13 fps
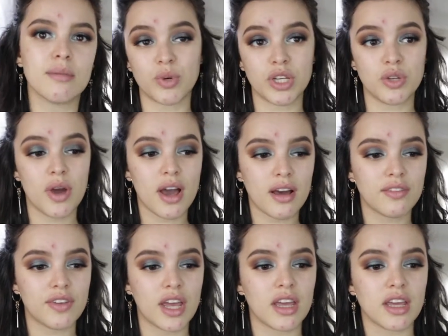When you
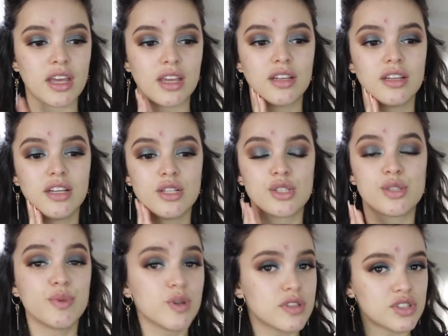have a
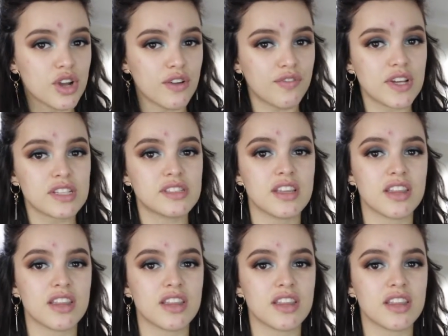smooth surface,